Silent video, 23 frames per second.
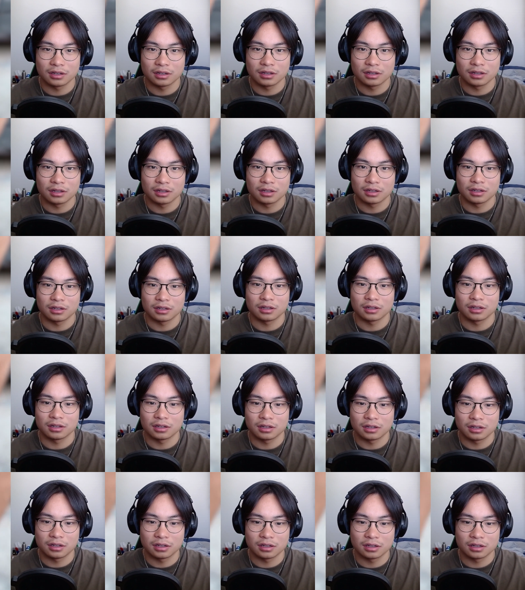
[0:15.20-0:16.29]

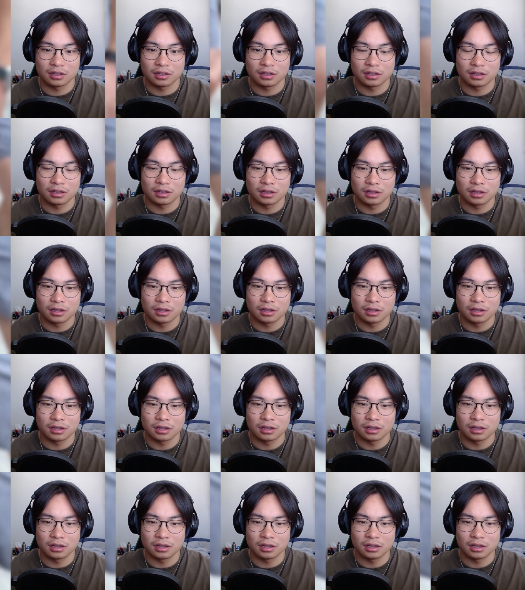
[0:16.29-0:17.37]

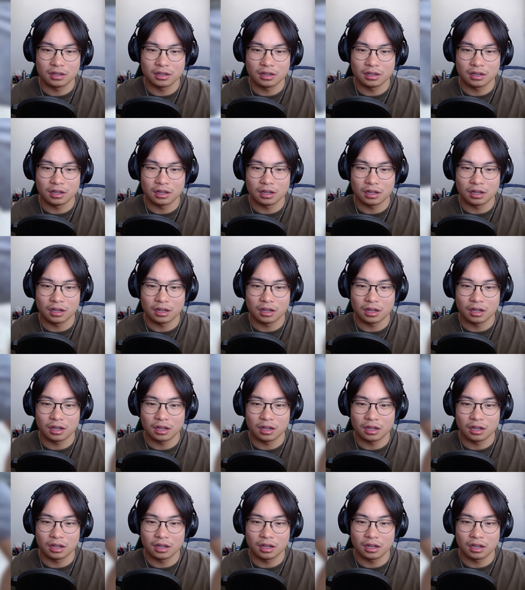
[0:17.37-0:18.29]
[no speech]